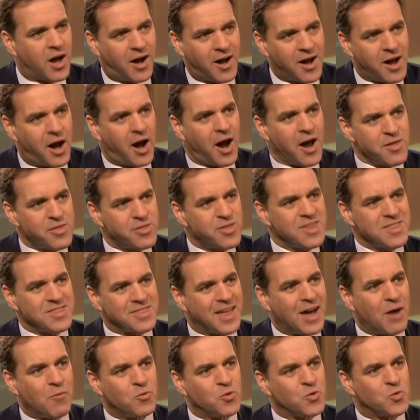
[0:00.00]
I, I,
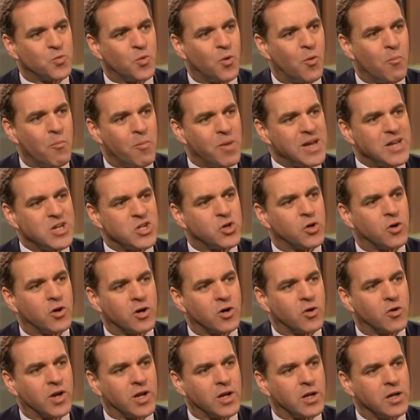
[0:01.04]
think that was what made her
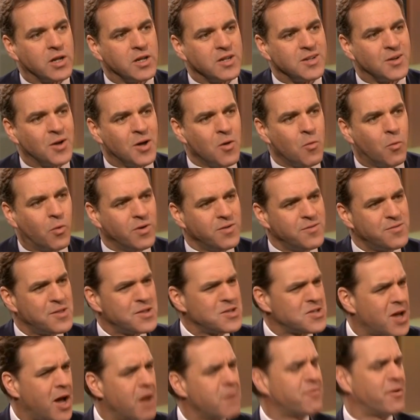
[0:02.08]
a great leader. One of the
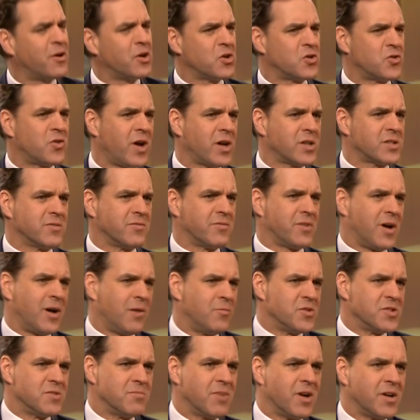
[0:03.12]
things I found attractive,
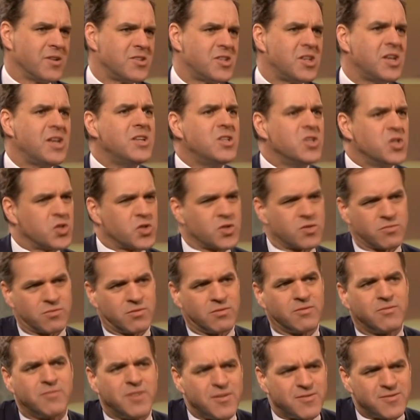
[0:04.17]
I was in my teens,
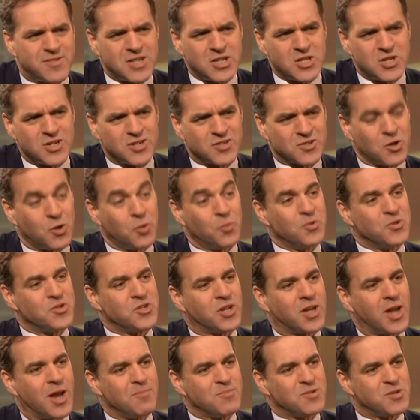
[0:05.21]
15 years old when
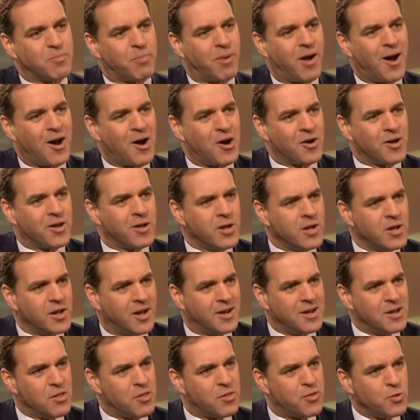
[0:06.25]
she came to power, and
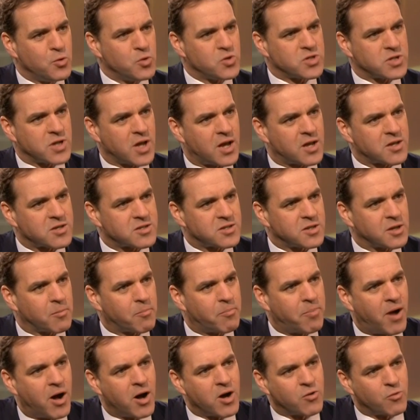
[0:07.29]
an
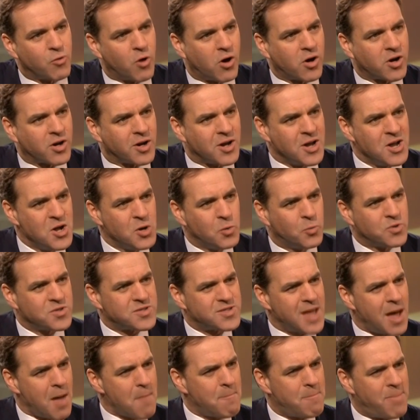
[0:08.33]
enthusiastic punk rocker,
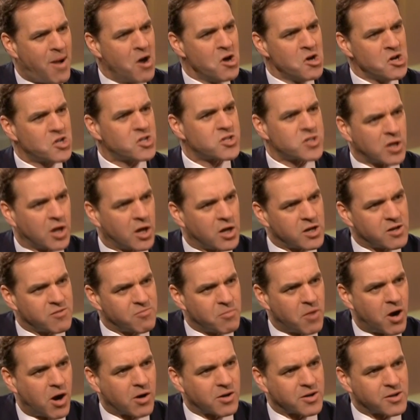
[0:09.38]
was that punk side
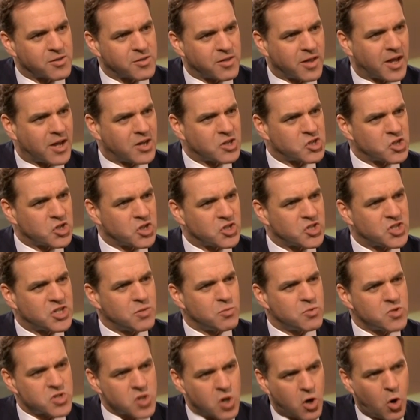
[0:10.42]
of Margaret Thatcher.
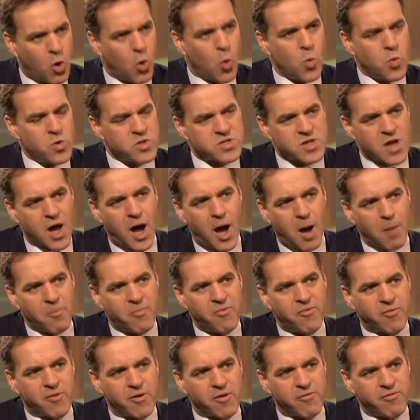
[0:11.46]
She was always
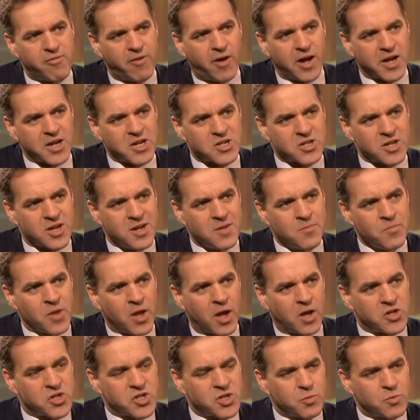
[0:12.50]
up for a fight,
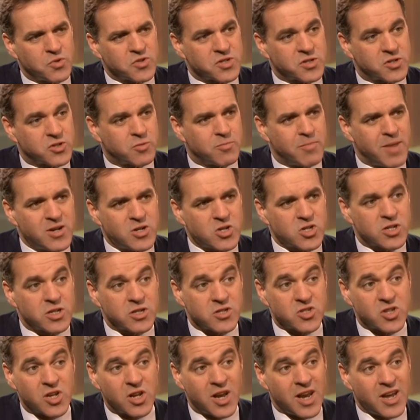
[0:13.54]
and she was a
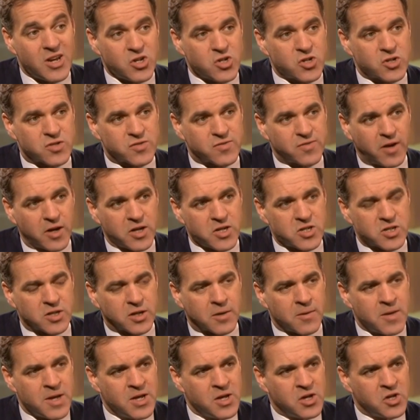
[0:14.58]
tremendously tenacious
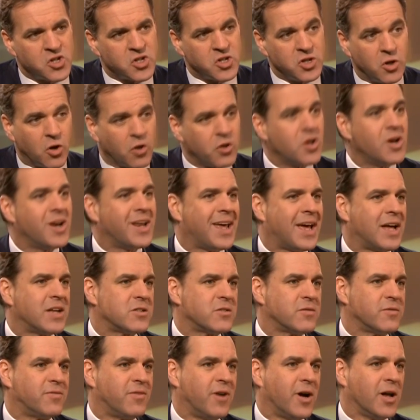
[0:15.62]
fighter. She not only
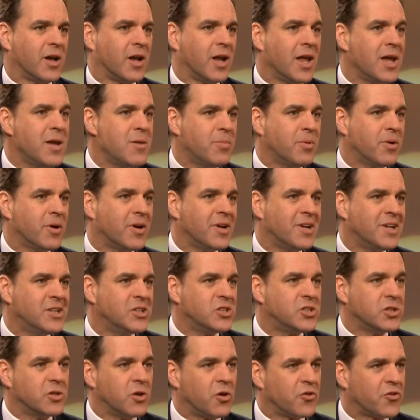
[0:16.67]
had to fight Labour,
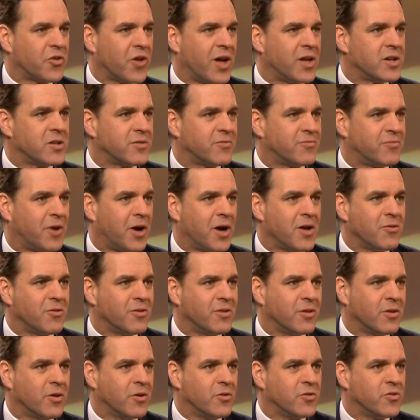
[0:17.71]
she also had to fight
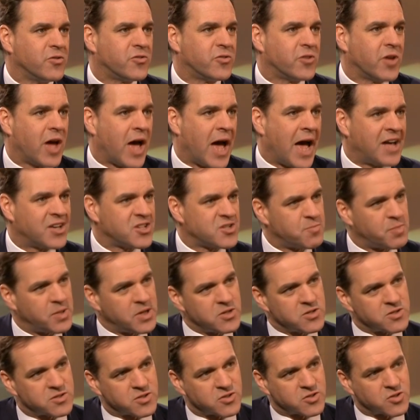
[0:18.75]
those uh,
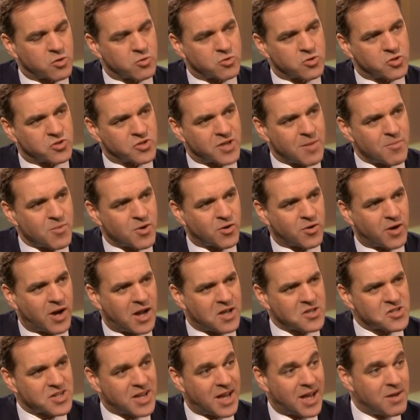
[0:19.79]
has-beens, the Social
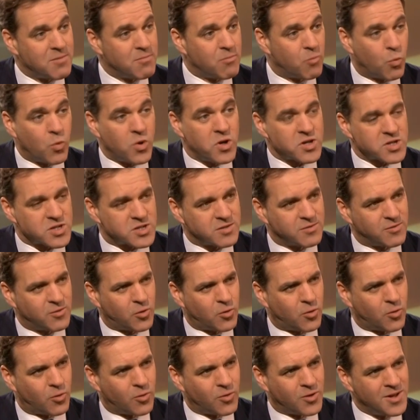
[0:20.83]
Democrats, and worst of
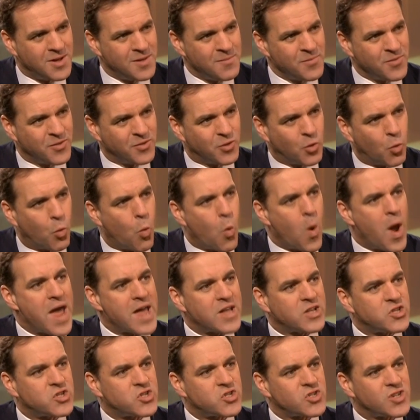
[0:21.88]
all, the
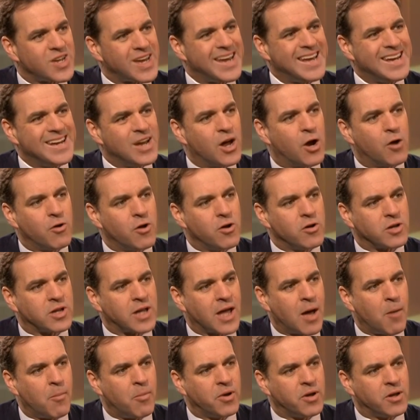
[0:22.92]
wets in her own
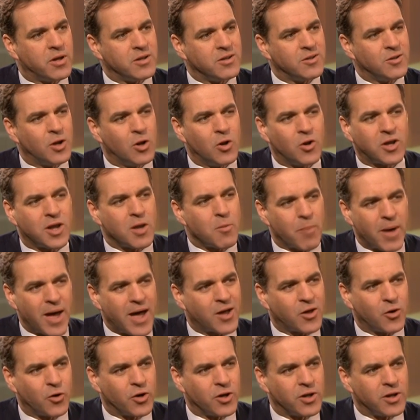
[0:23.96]
cabinet. You know, looking
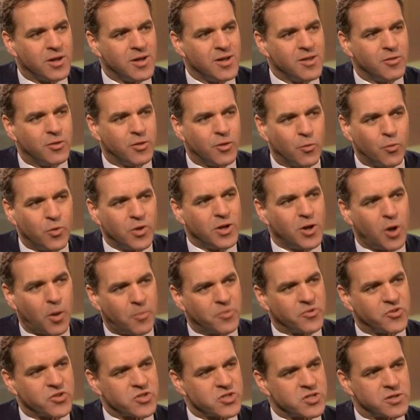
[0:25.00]
back on it, the real
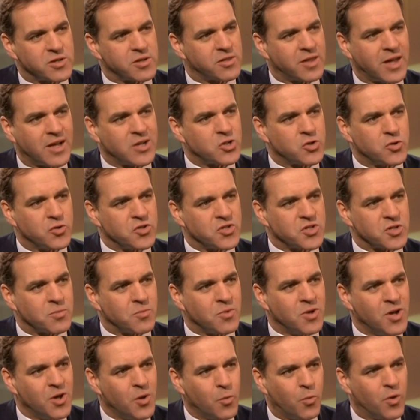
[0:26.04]
opposition to
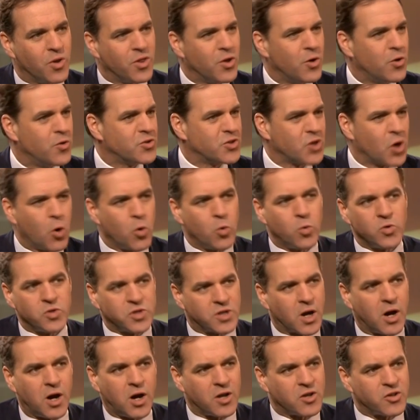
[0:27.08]
Thatcherism were those
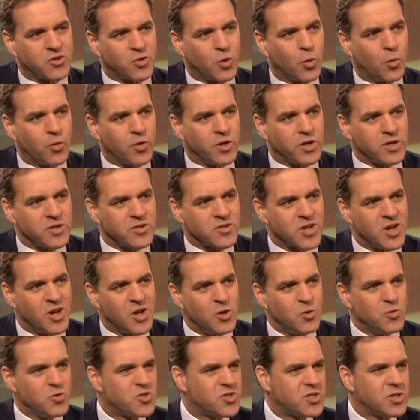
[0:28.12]
old guard Tories
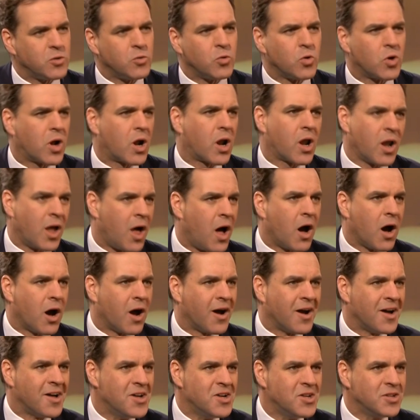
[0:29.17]
who still
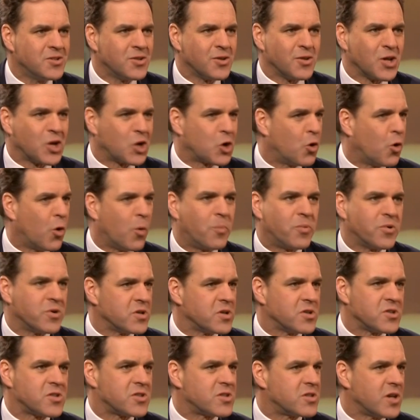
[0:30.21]
clung to the
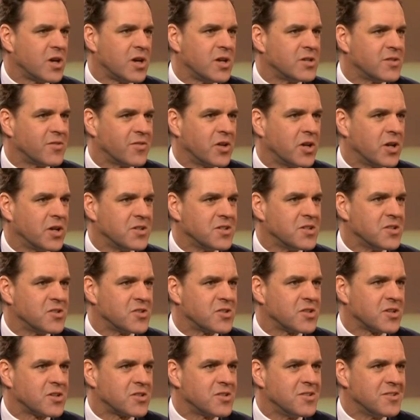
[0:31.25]
corporatist state of the
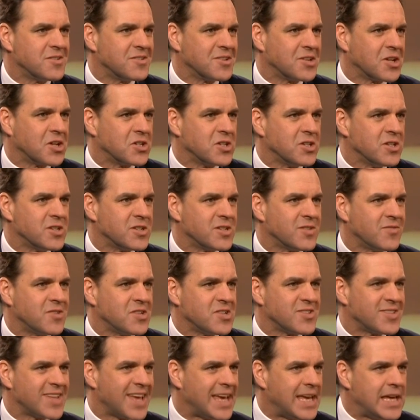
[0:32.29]
1960s and
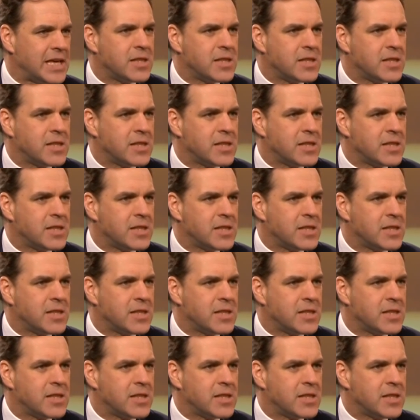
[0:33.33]
1970s, the